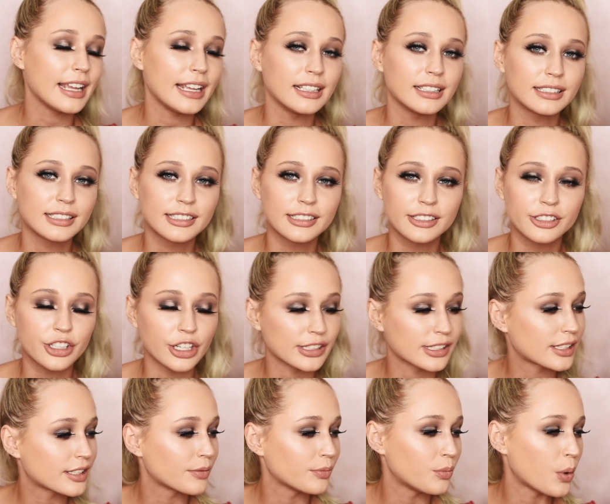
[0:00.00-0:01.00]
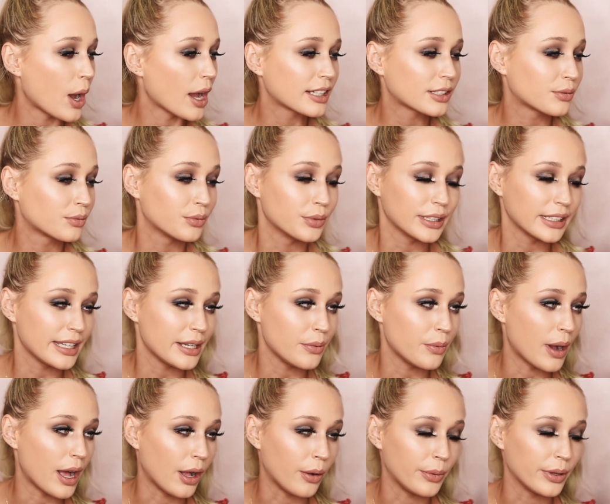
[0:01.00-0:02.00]
It's just works really
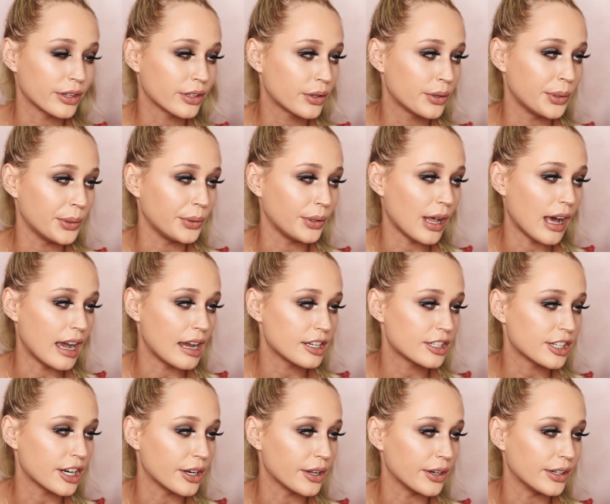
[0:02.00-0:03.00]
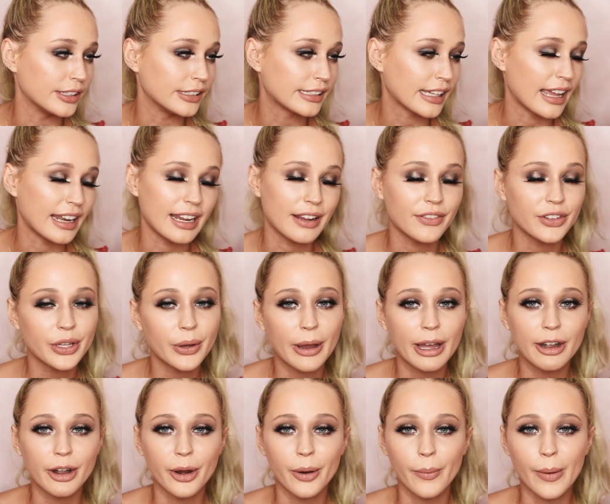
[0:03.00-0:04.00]
well with cool eyeshadows, and even though
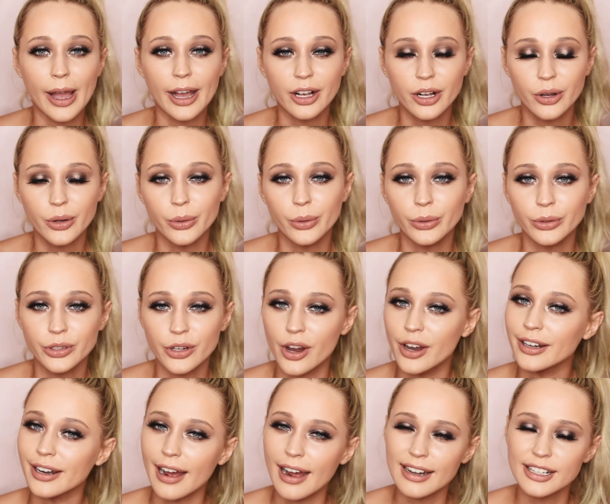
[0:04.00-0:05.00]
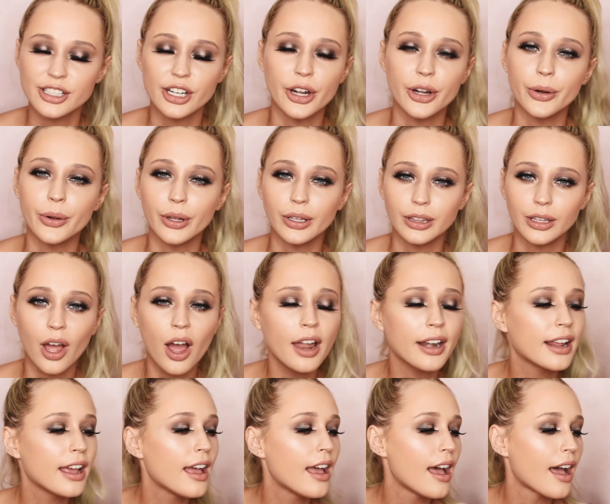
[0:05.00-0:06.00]
I don't wear cool toned eyeshadow a
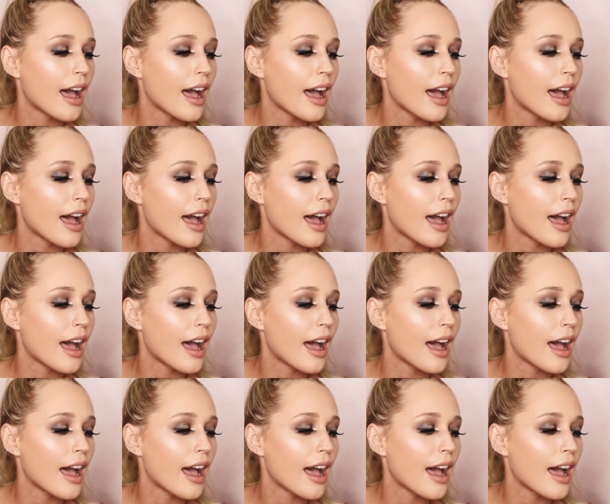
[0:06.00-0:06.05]
lot,